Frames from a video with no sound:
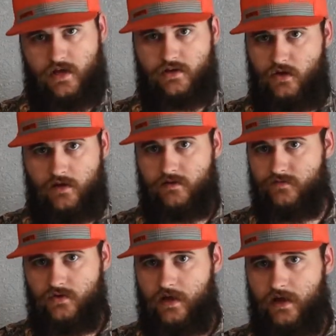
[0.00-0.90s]

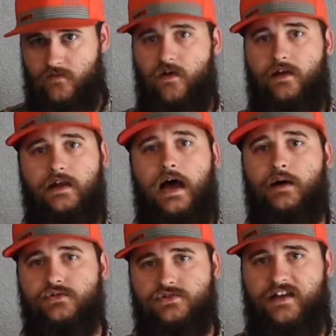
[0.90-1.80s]
if you can't find it, I
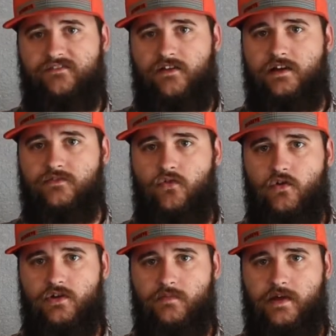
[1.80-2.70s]
will try to find it
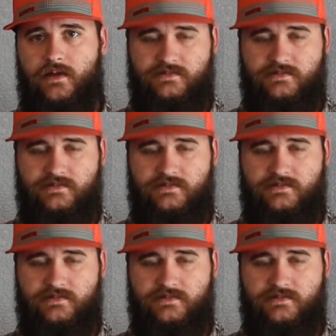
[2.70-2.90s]
for you to make it